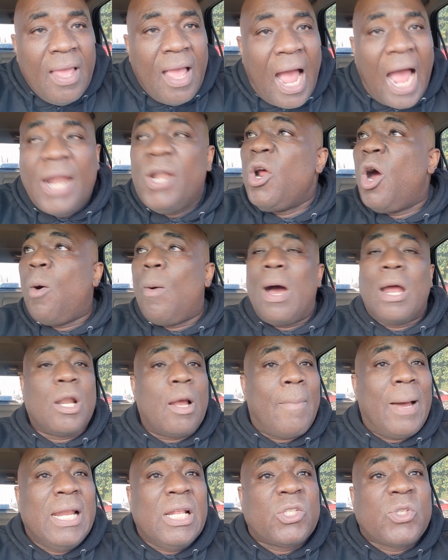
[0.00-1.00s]
I don't want
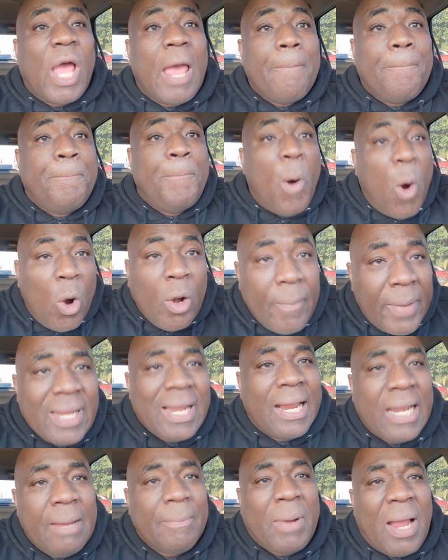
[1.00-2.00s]
nobody try to pull me in
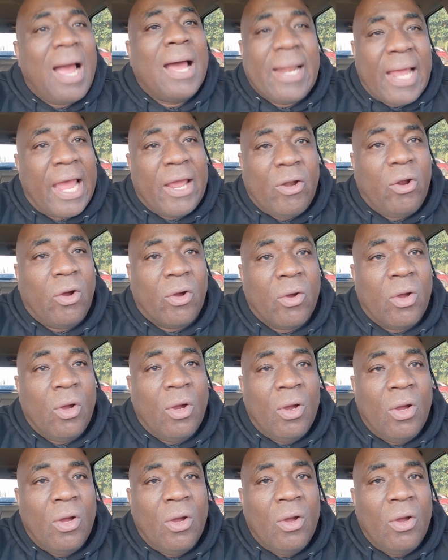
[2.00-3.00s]
them corner, you know.
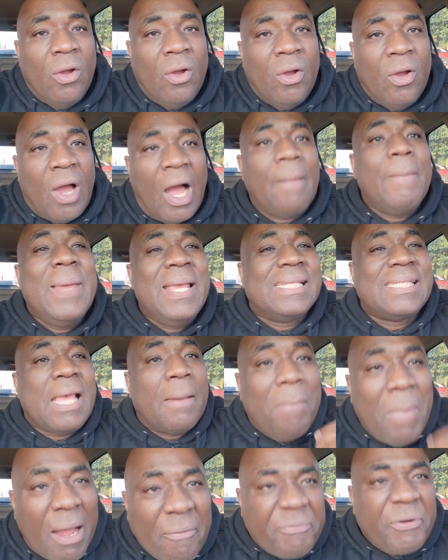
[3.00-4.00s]
And me say
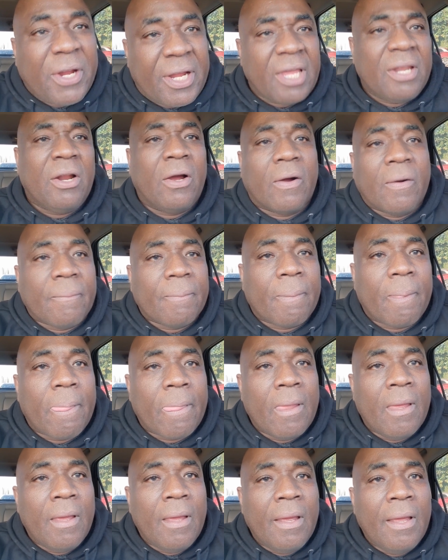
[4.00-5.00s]
Maverick, you know.
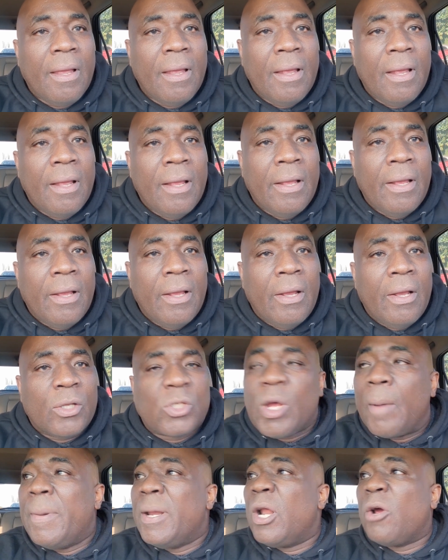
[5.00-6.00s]

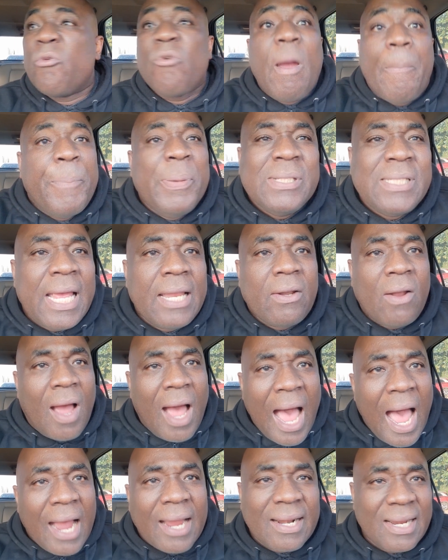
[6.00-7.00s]
So me don't represent the
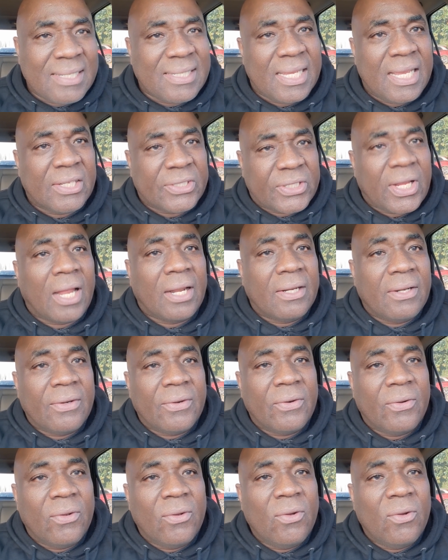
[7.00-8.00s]
organization.
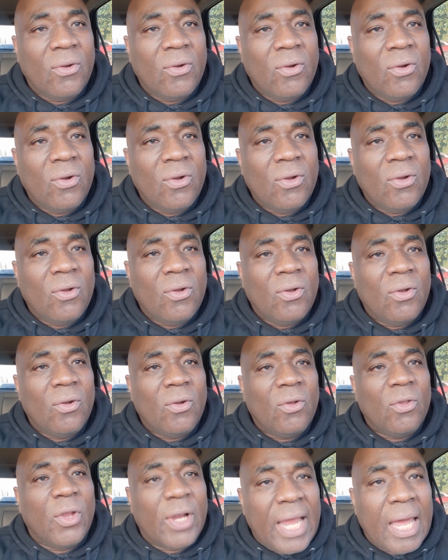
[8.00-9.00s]

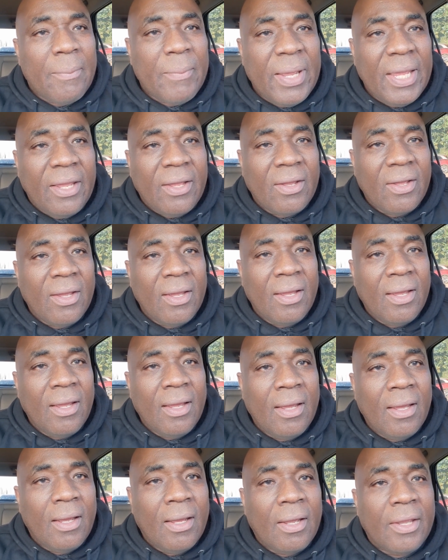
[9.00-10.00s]
You get me?
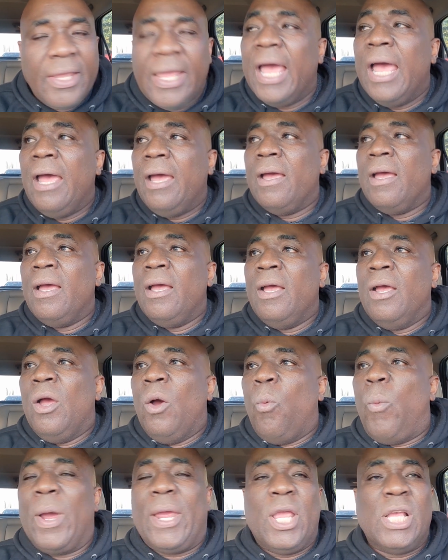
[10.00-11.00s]
Yeah.
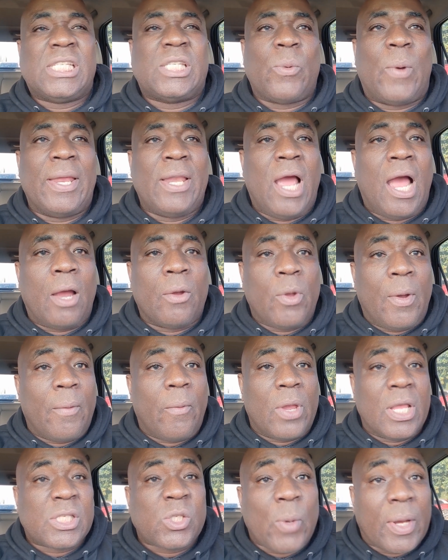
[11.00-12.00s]
But you see when
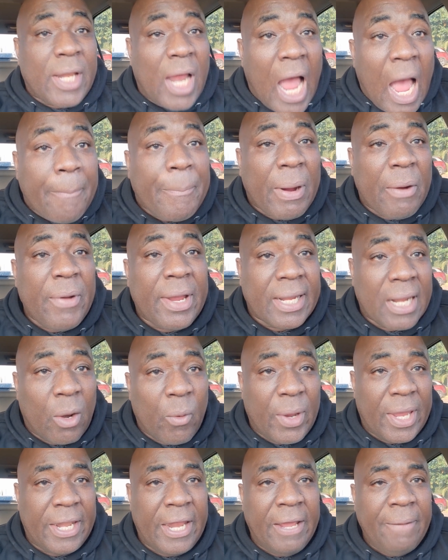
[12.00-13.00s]
you operate that
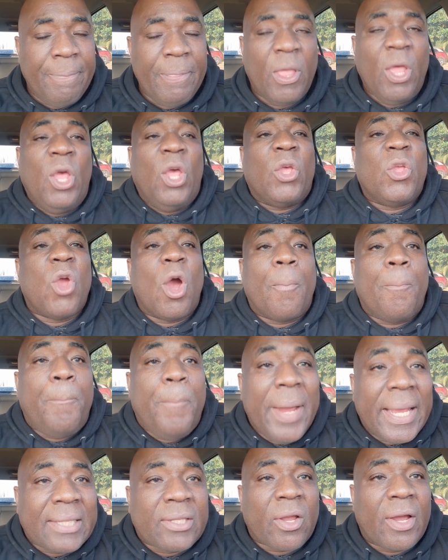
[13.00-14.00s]
way there, you're
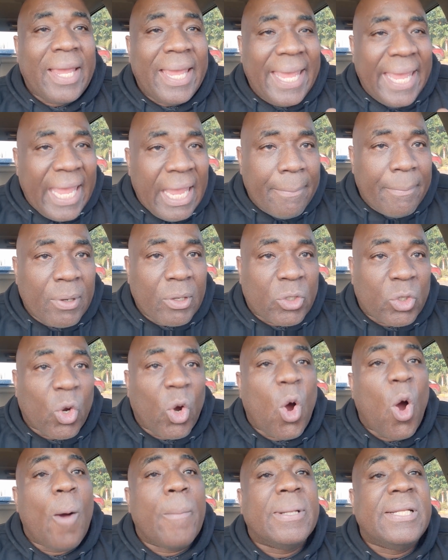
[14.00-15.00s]
better able to
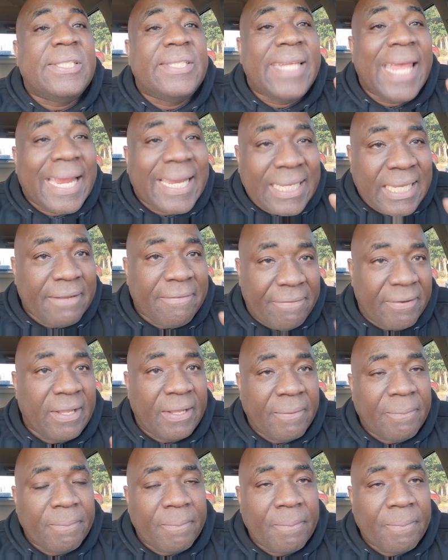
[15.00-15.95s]
objectively